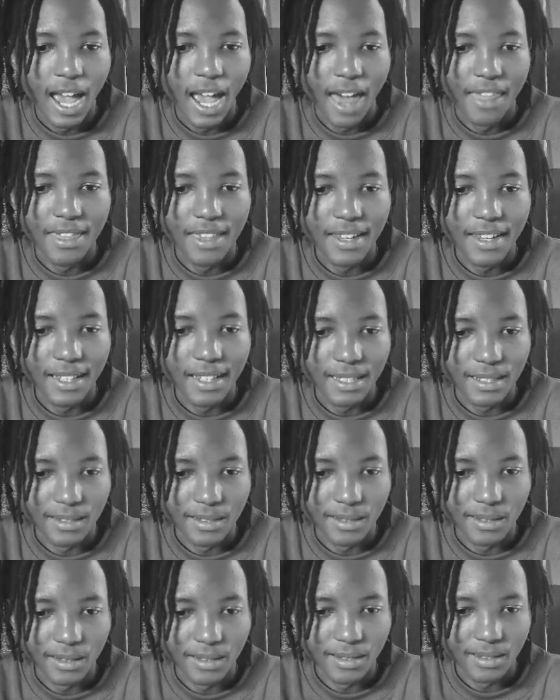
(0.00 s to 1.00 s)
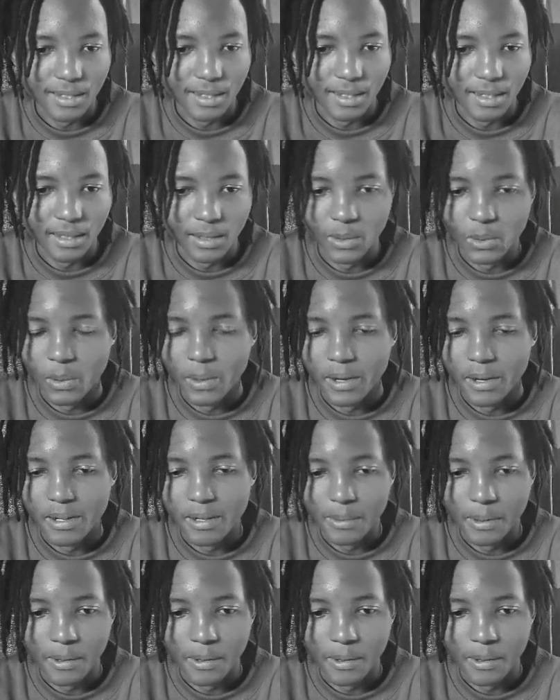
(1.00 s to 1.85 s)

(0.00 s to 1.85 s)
And then I can start sending query